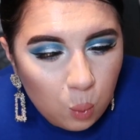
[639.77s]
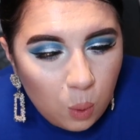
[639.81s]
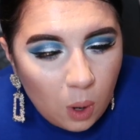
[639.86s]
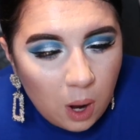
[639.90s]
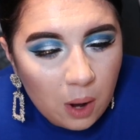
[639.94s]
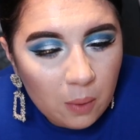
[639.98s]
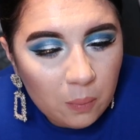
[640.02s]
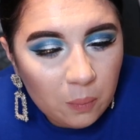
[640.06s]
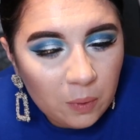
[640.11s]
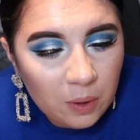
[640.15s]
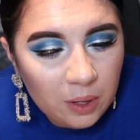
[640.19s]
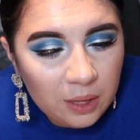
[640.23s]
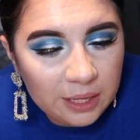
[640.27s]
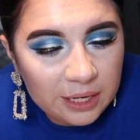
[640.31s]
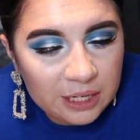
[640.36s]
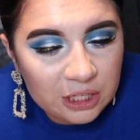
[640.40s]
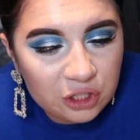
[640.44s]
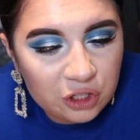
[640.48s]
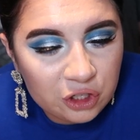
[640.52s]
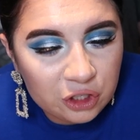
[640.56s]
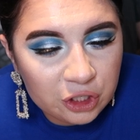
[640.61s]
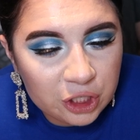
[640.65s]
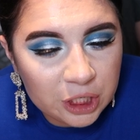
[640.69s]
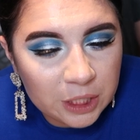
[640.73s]
What
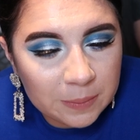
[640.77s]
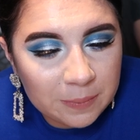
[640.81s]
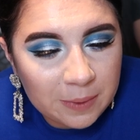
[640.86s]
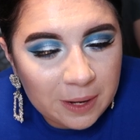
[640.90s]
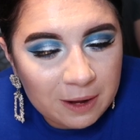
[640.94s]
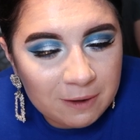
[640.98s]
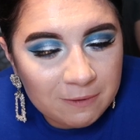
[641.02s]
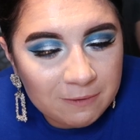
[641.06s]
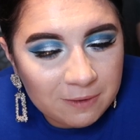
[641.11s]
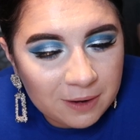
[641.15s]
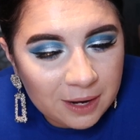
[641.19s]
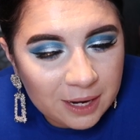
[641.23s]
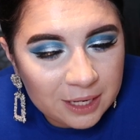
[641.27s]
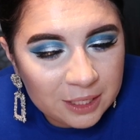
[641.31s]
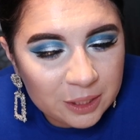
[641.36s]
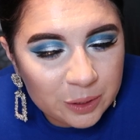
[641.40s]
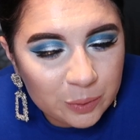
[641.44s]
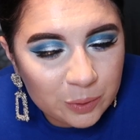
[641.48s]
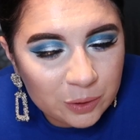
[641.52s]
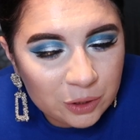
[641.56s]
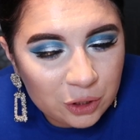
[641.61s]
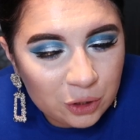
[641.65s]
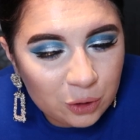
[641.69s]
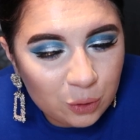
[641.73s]
relationship
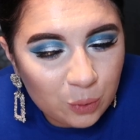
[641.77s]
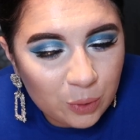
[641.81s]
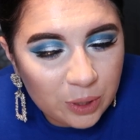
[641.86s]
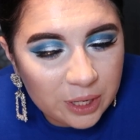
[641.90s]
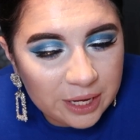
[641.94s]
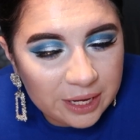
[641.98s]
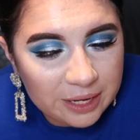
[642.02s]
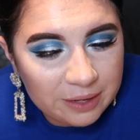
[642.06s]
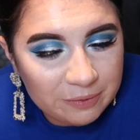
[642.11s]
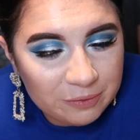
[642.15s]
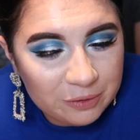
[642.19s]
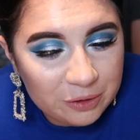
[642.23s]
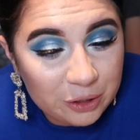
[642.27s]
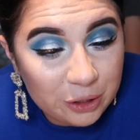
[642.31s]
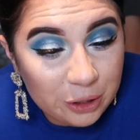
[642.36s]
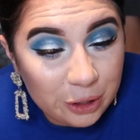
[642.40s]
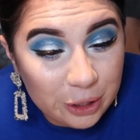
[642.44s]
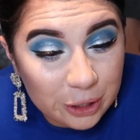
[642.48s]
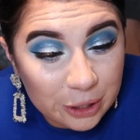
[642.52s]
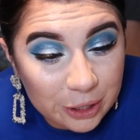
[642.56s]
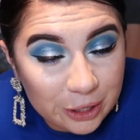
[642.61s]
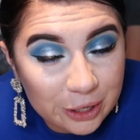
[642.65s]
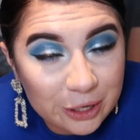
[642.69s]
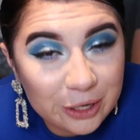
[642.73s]
advice would you give to
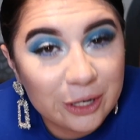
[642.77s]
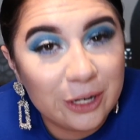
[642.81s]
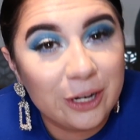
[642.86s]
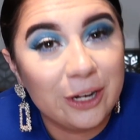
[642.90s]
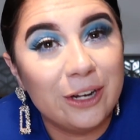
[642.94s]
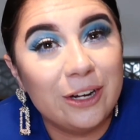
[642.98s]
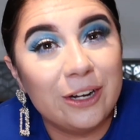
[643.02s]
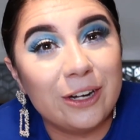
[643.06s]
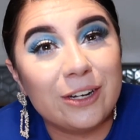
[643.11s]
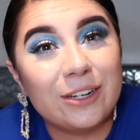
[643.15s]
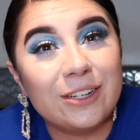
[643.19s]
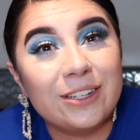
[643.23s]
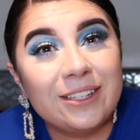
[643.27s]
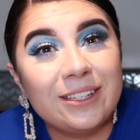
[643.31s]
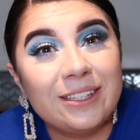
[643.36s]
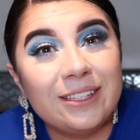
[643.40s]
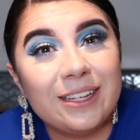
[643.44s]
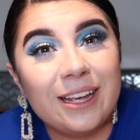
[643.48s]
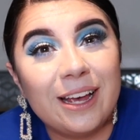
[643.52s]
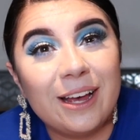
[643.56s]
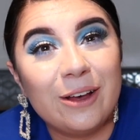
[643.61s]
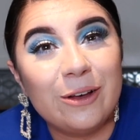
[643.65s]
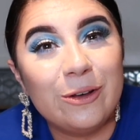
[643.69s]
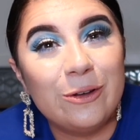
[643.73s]
your younger
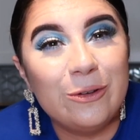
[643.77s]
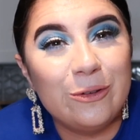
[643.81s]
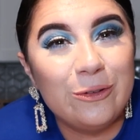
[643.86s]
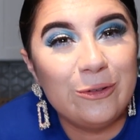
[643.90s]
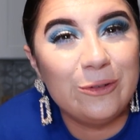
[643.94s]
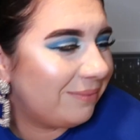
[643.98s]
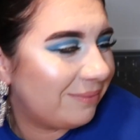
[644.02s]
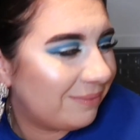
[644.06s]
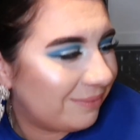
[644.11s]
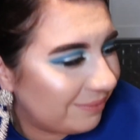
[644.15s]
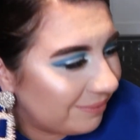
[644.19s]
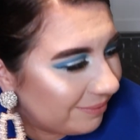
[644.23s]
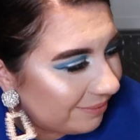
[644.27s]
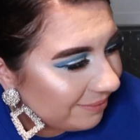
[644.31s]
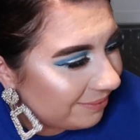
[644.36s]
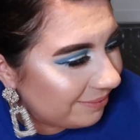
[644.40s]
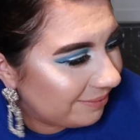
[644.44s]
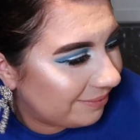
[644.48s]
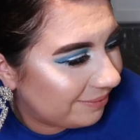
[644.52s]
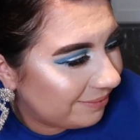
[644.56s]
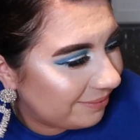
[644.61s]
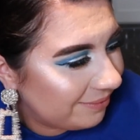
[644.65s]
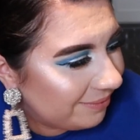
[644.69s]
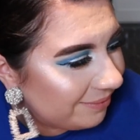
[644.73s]
self?
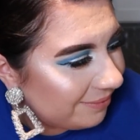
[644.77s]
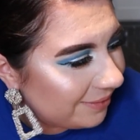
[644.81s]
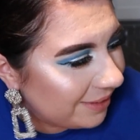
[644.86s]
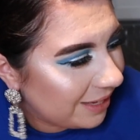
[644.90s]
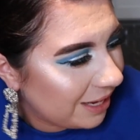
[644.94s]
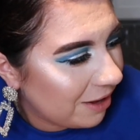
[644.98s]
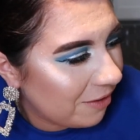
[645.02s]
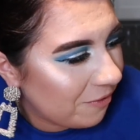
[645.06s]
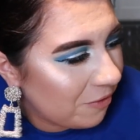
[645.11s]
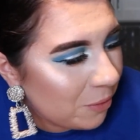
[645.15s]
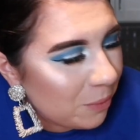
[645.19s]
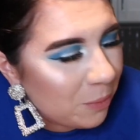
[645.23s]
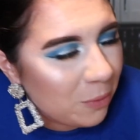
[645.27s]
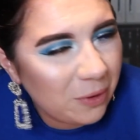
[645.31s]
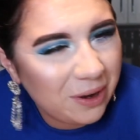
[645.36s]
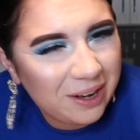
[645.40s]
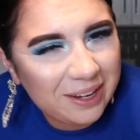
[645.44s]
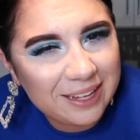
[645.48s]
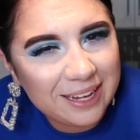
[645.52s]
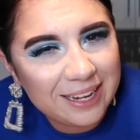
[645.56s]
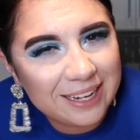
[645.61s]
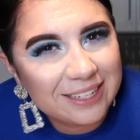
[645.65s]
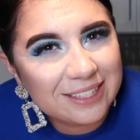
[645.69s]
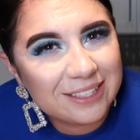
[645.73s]
If a boy
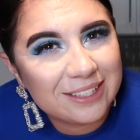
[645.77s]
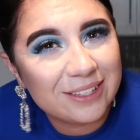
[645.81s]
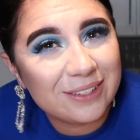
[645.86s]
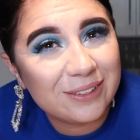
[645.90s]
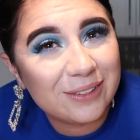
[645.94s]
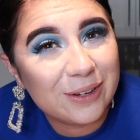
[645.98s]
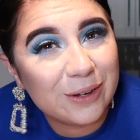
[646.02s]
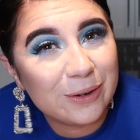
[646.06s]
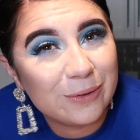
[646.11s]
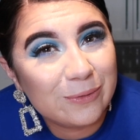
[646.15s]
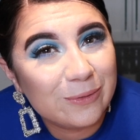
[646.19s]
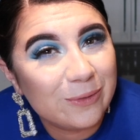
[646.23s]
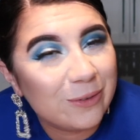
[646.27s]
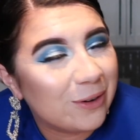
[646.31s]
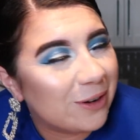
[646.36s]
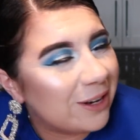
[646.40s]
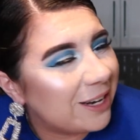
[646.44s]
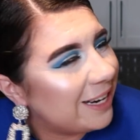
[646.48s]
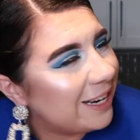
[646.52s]
likes you, go for